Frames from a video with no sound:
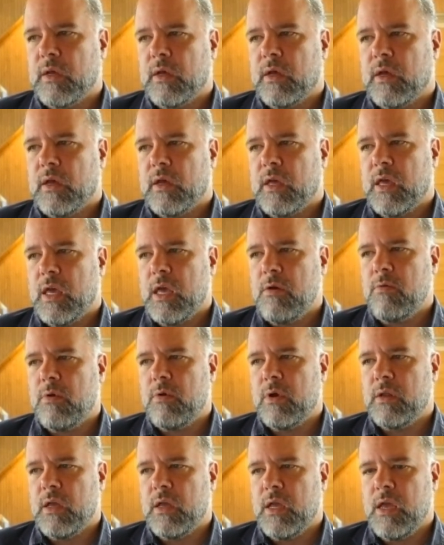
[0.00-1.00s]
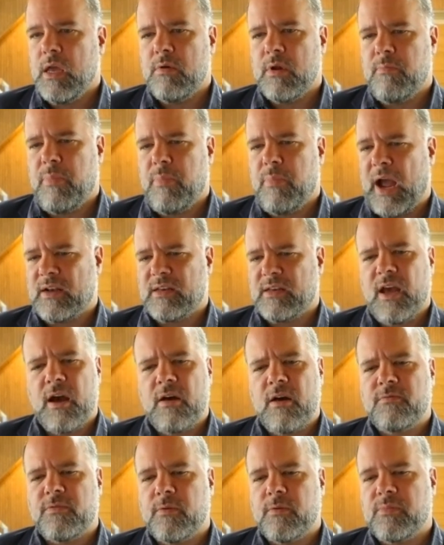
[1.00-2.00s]
he would back
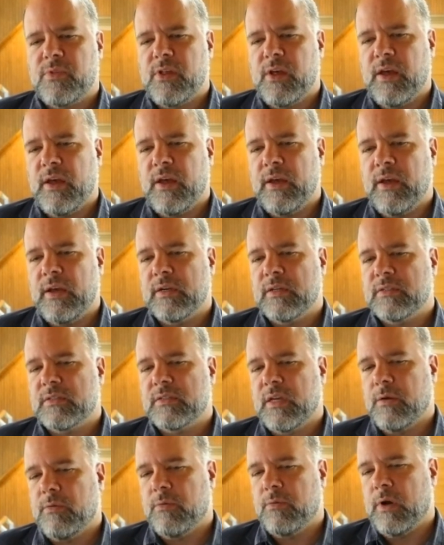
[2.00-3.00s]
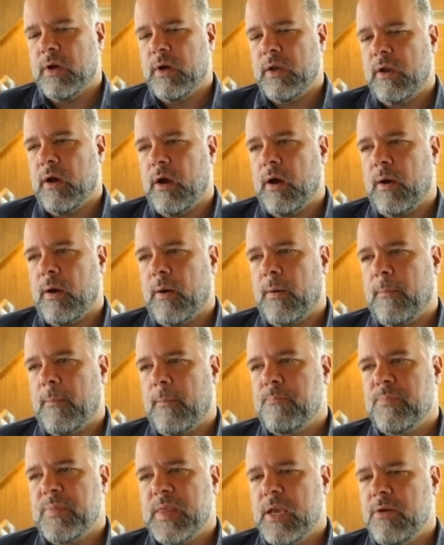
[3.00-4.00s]
down from things. He would
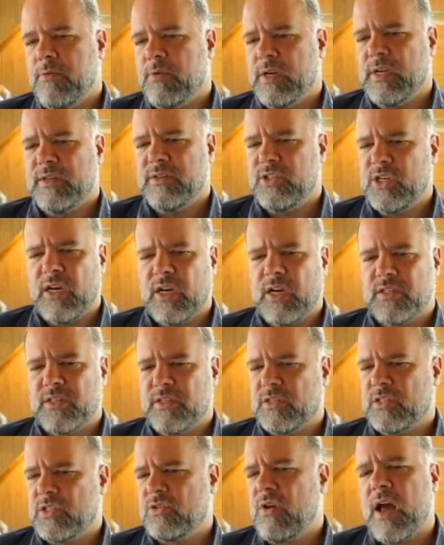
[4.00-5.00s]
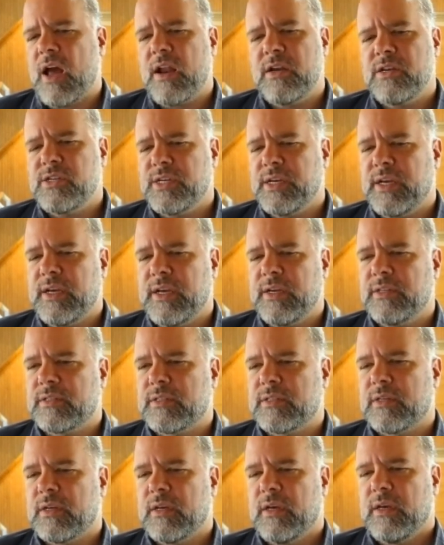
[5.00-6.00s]
adjust his
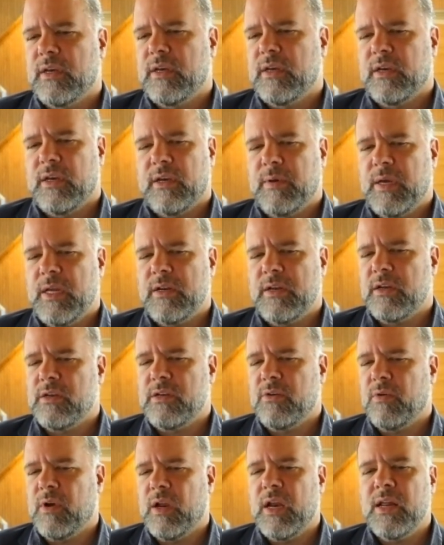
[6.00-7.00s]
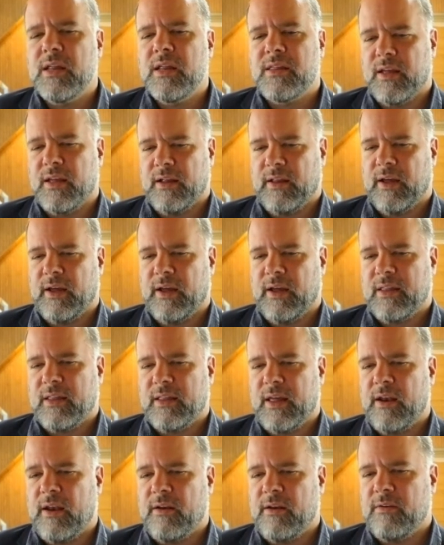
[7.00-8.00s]
strategies. He doesn't do anything like
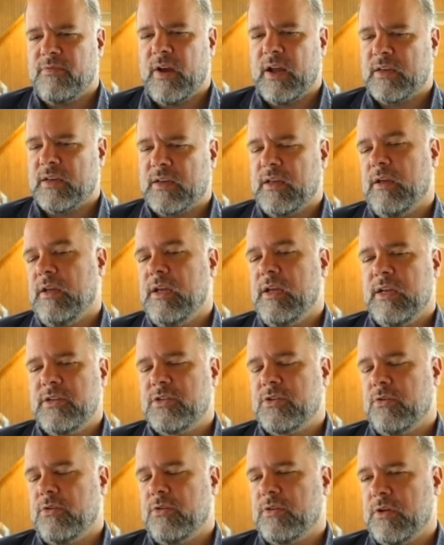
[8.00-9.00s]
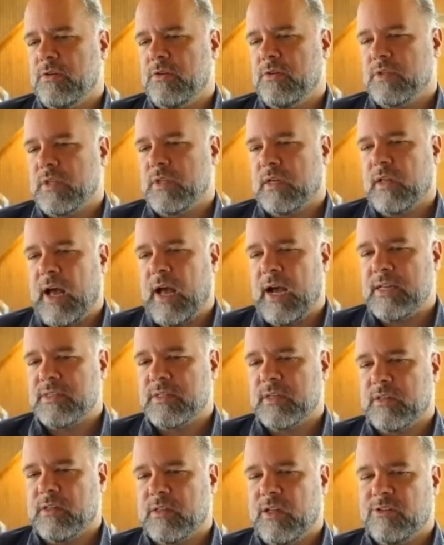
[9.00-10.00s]
that. In fact, he sort of shows the
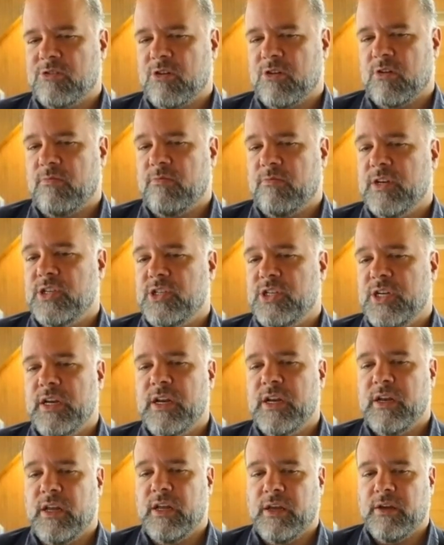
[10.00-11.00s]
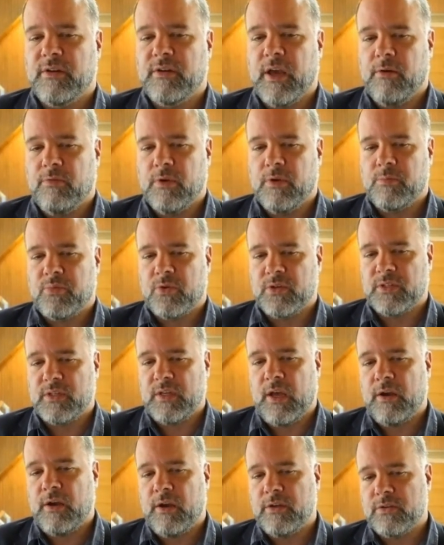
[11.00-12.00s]
classic, that sort of rigidity you get with
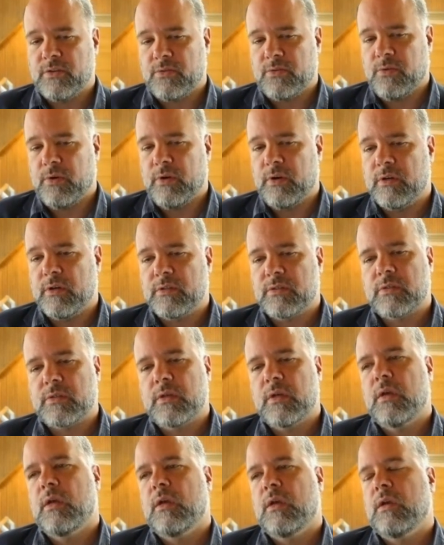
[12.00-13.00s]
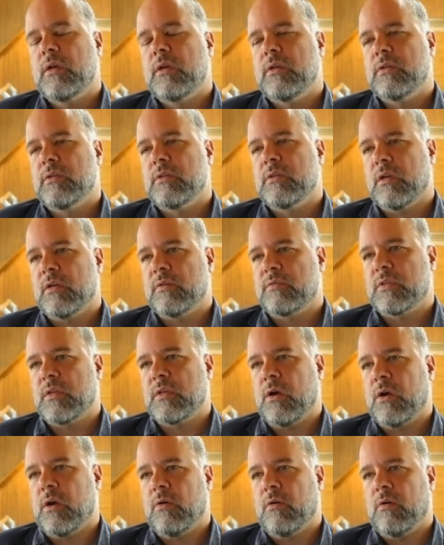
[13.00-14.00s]
personality disorders. And
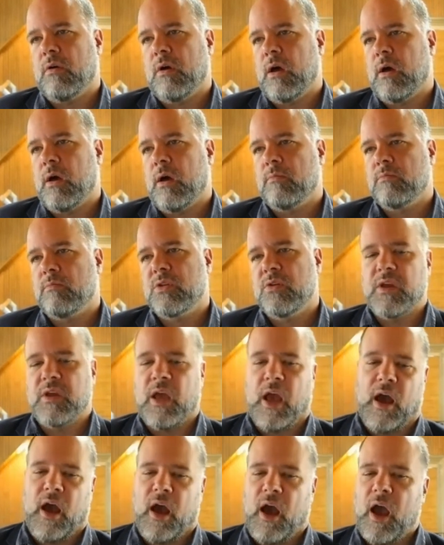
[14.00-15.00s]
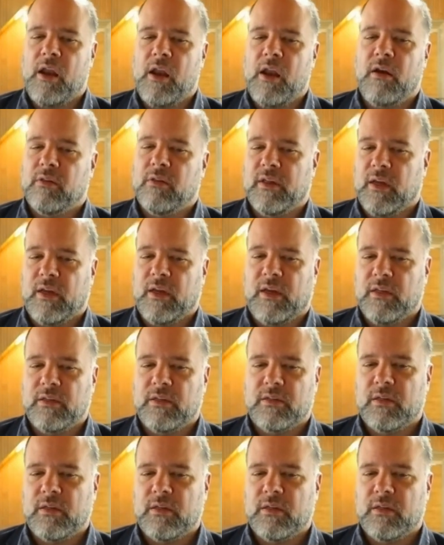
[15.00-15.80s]
so yeah, I don't think he's